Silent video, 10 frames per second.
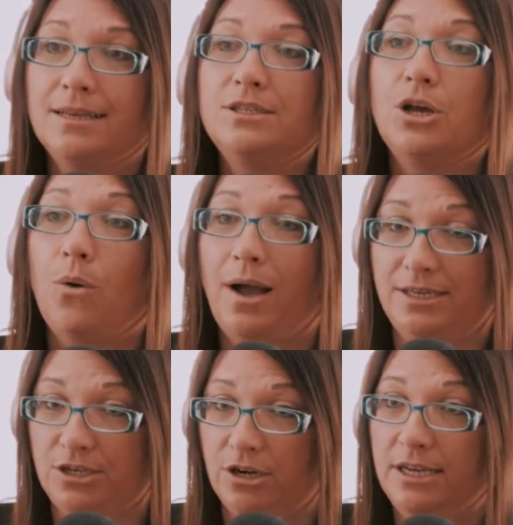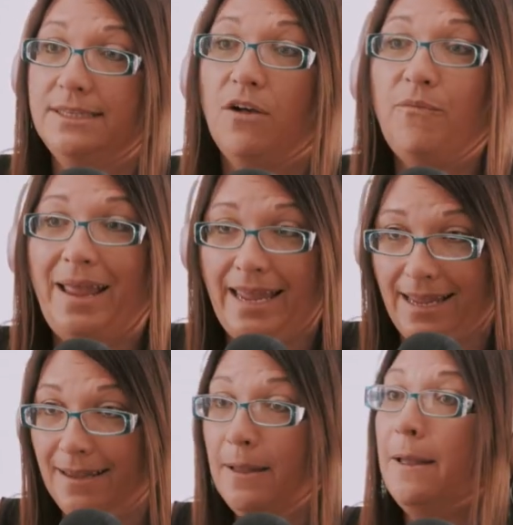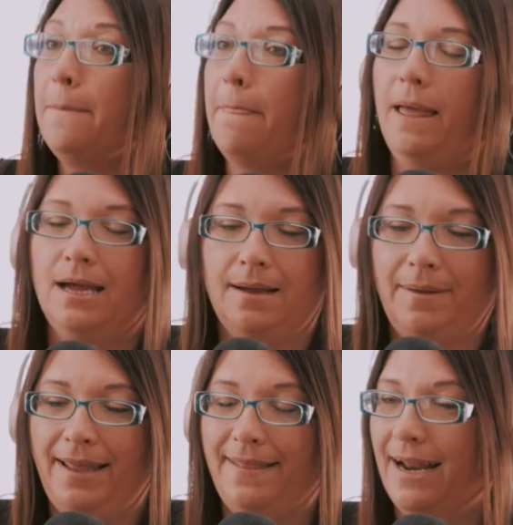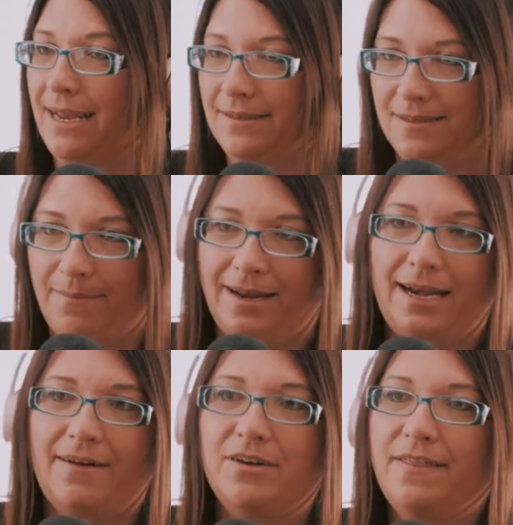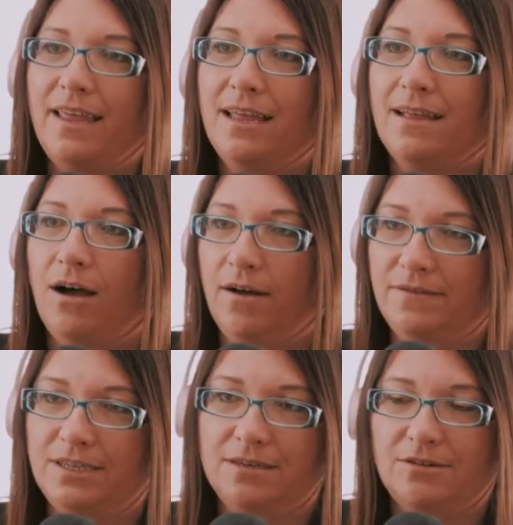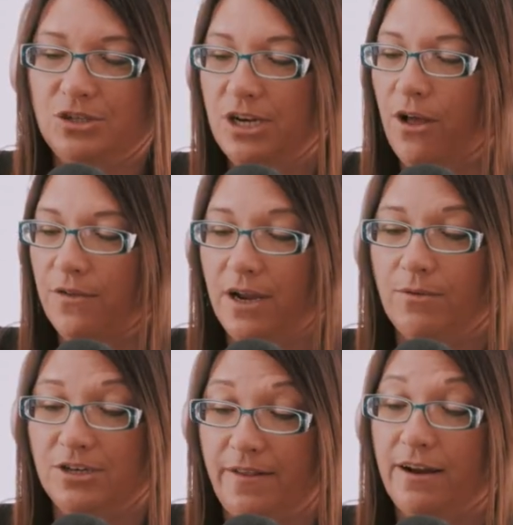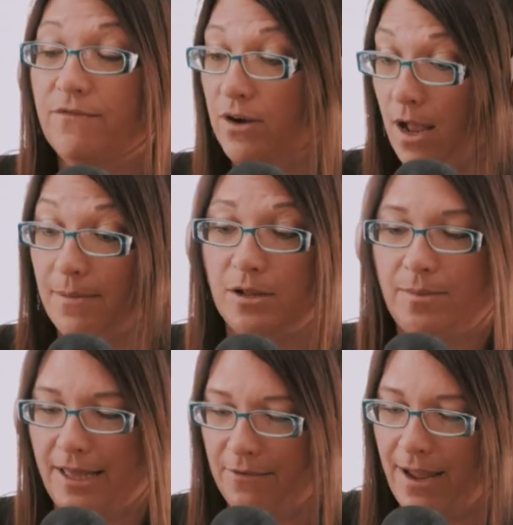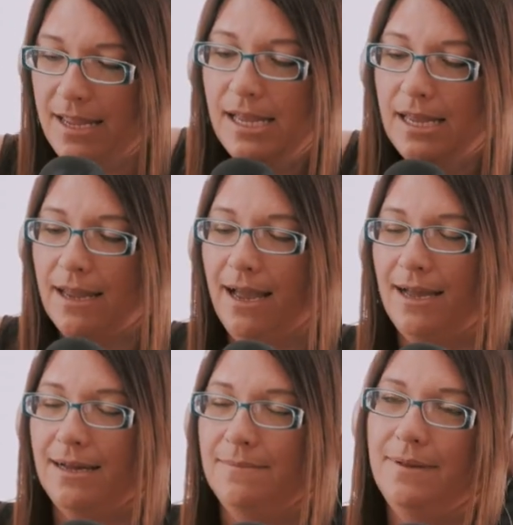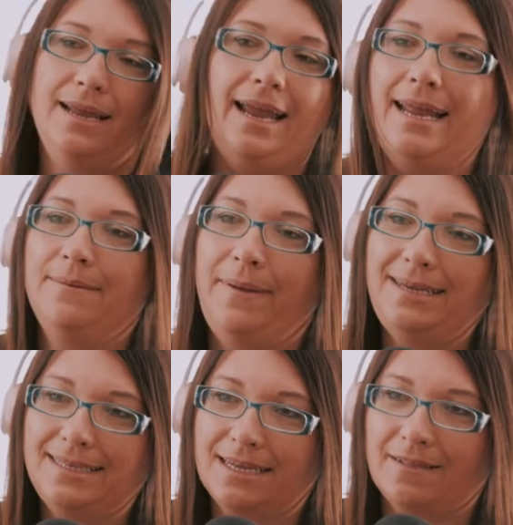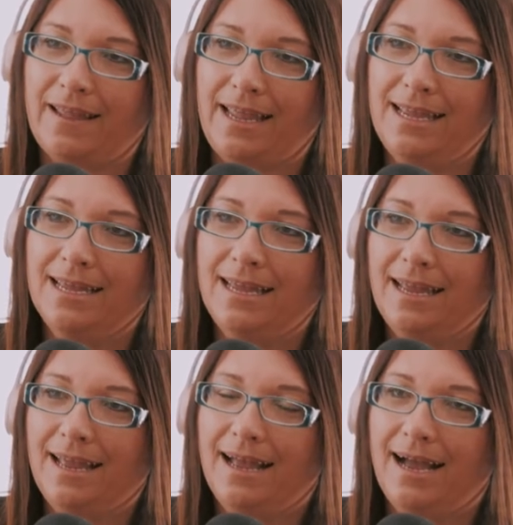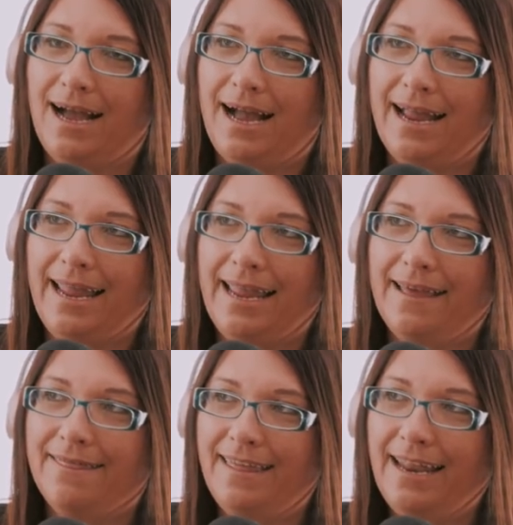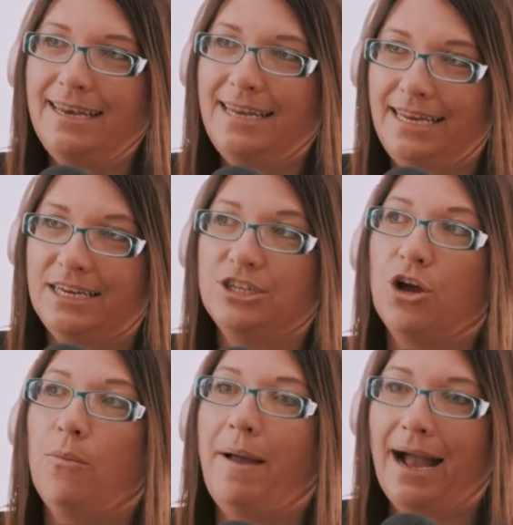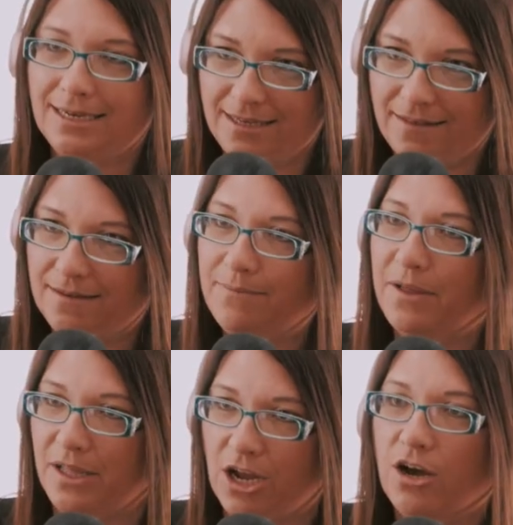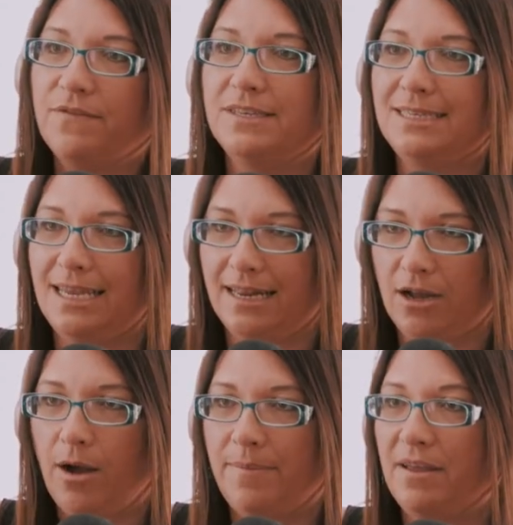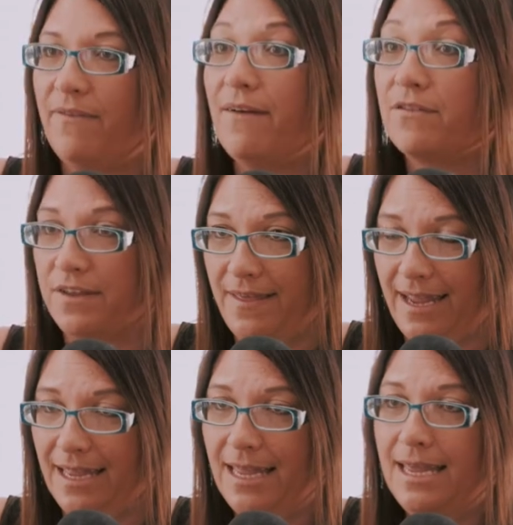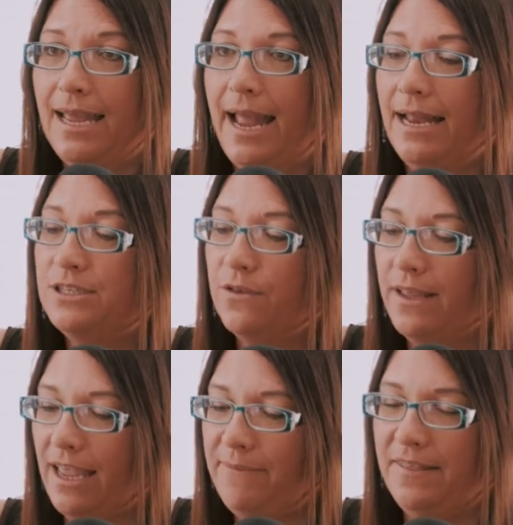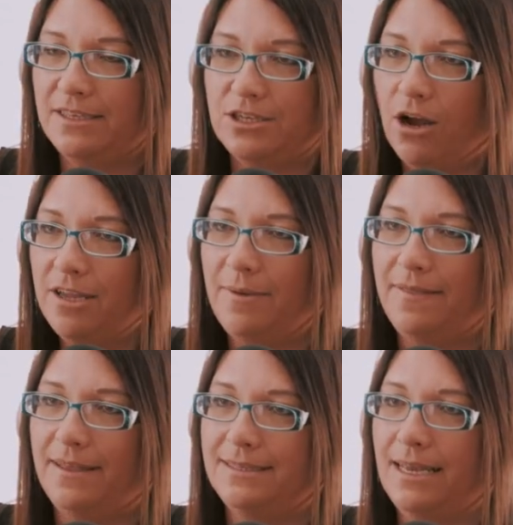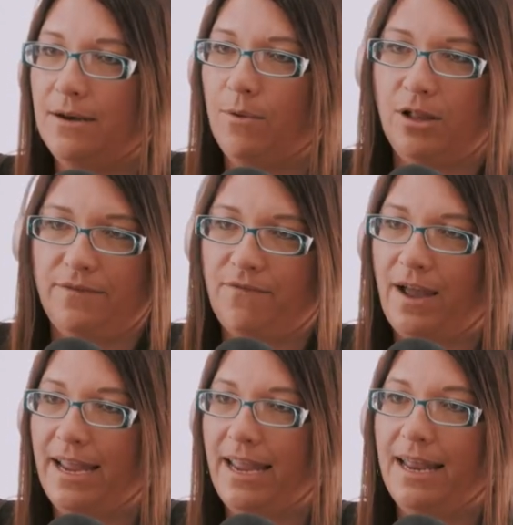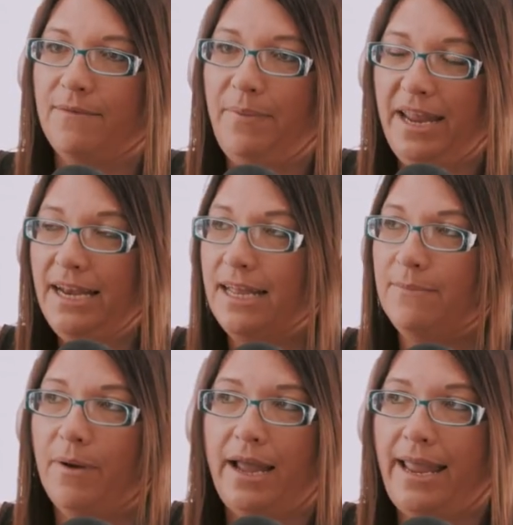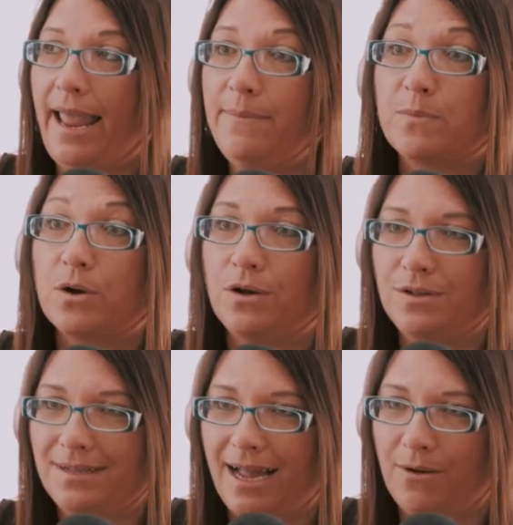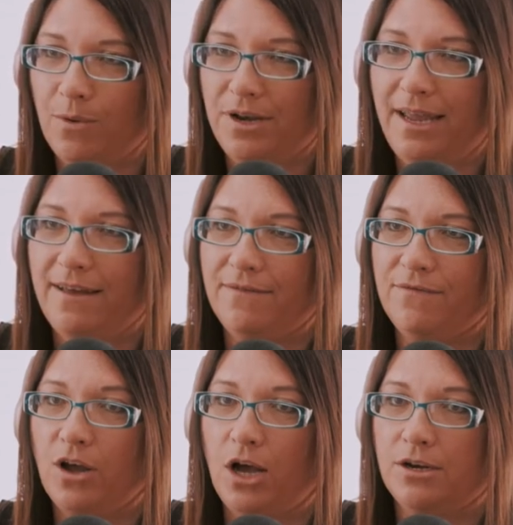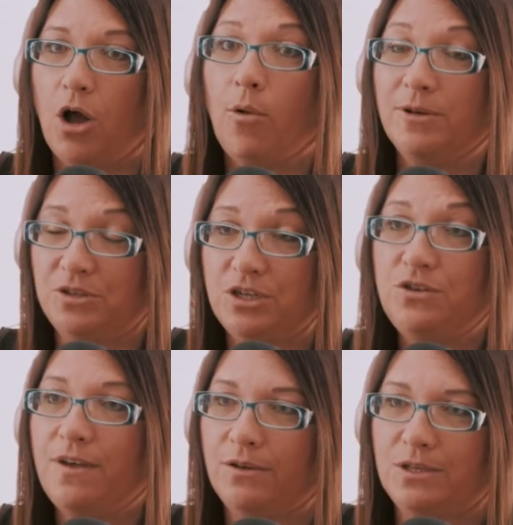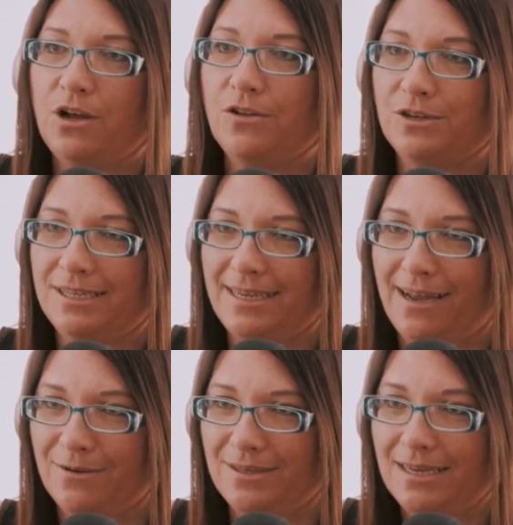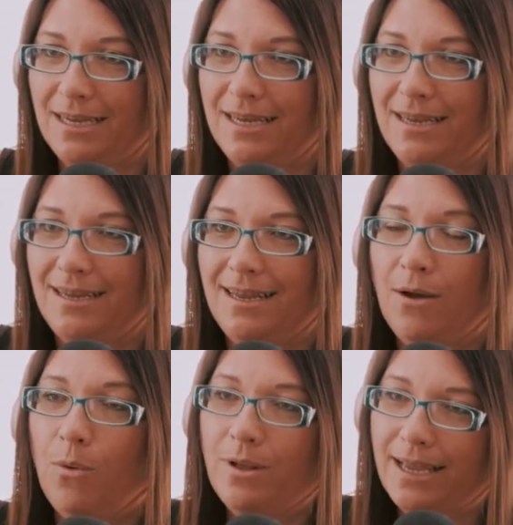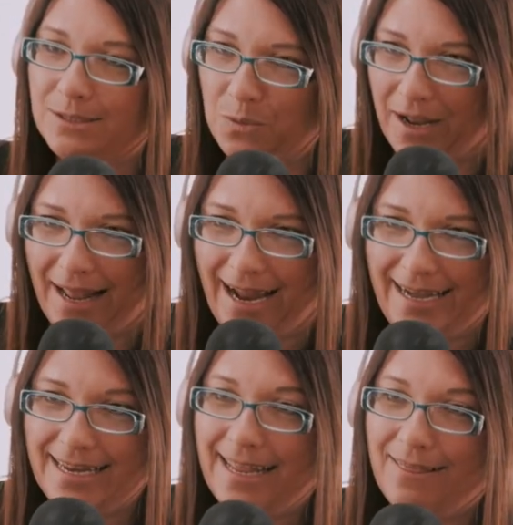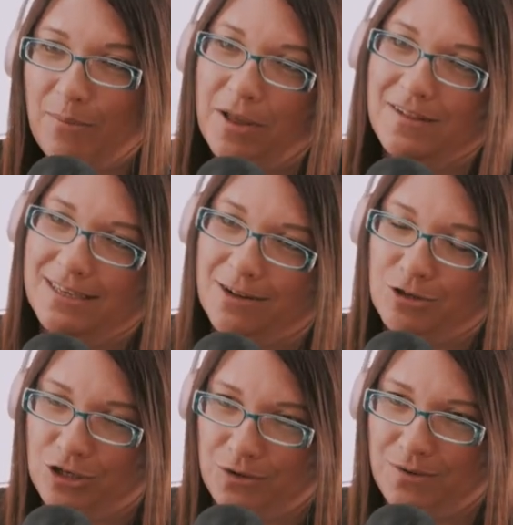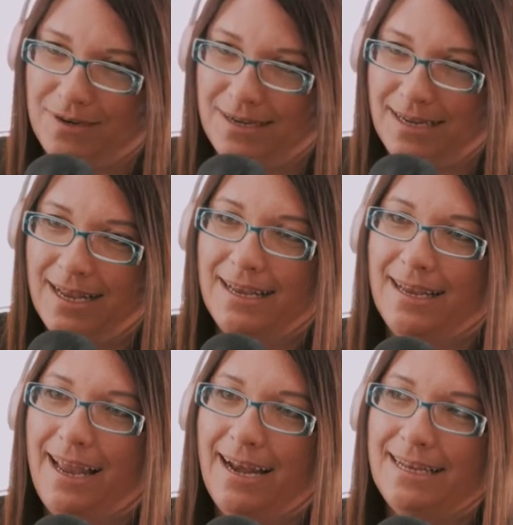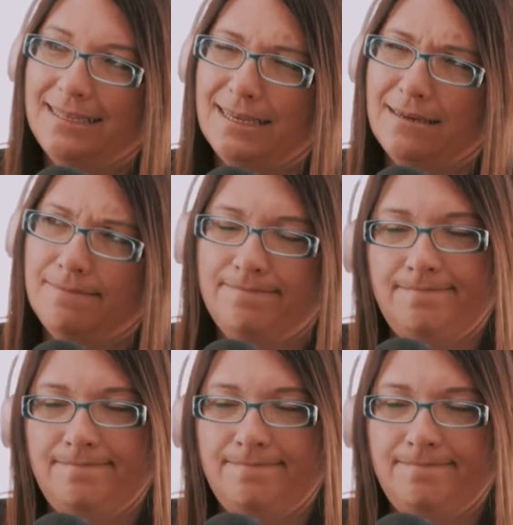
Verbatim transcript: So I started self paying. Um, and then I submitted everything off to Christian Healthcare, which they are phenomenal, by the way. Um, and basically, I then needed to go back to the billing office to get a copy of everything. Mm. And so they gave me this document that said, well, if I had paid it by April, I would have gotten almost a $2,000 discount. Oh, my word. Well, guess what? I didn't get the bill until June. Oh. And I said,